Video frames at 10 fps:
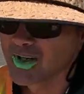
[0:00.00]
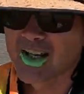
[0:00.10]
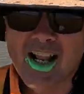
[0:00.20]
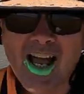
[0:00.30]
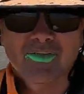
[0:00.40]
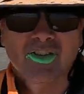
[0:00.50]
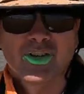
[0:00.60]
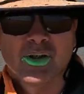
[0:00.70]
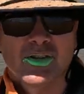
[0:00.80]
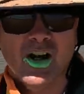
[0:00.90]
and we're gonna have to
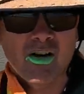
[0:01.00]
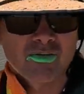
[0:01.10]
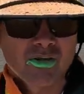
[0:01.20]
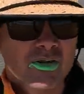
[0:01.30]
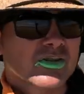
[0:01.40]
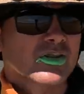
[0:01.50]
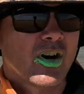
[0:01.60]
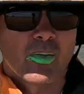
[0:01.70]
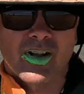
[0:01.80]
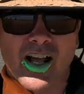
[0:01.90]
do it the old school
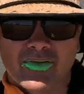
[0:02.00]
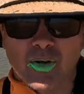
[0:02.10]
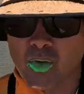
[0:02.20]
style. We're gonna have